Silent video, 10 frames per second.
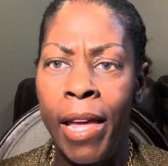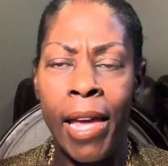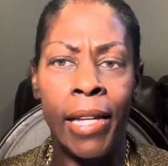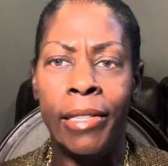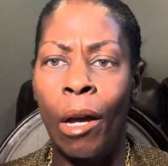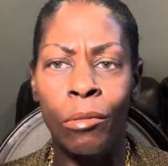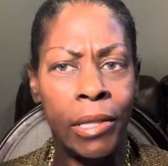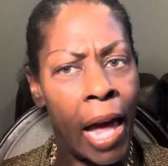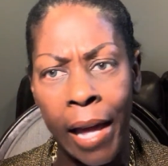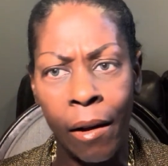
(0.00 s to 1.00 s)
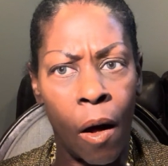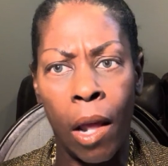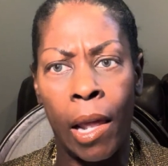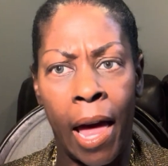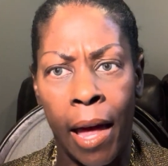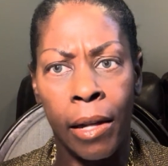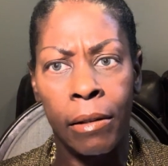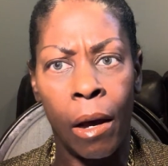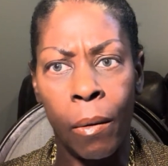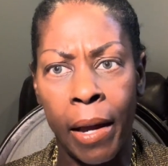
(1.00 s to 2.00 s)
It don't take all that,
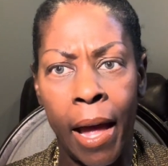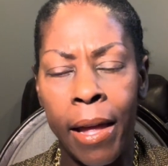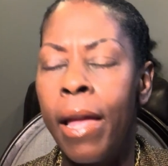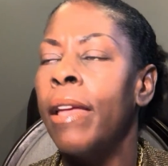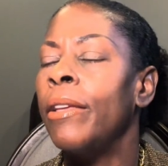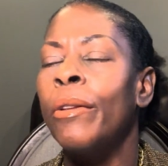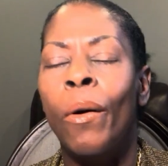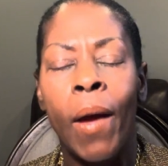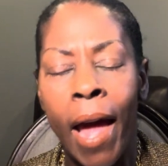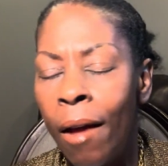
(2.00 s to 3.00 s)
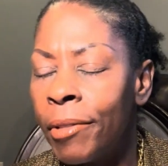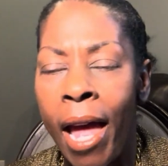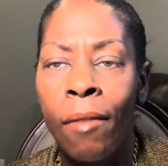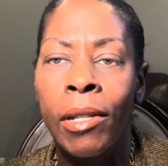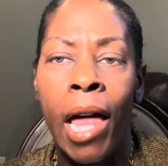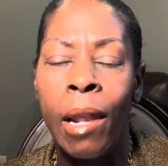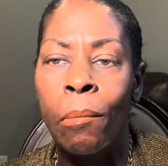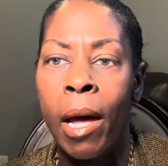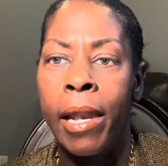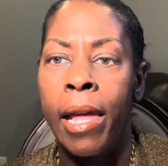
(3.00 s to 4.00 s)
okay? You don't have to have a lot of
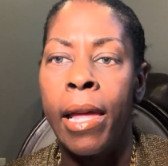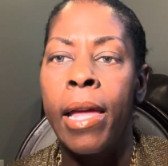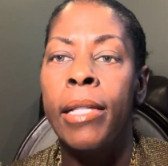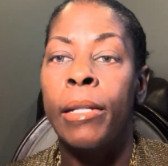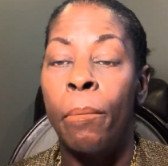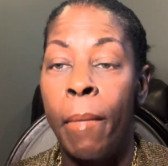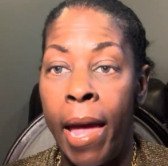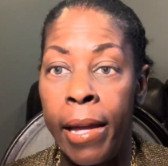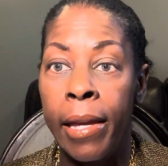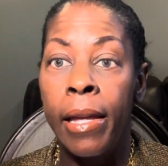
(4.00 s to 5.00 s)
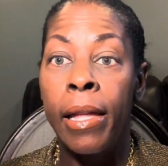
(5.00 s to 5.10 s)
money to make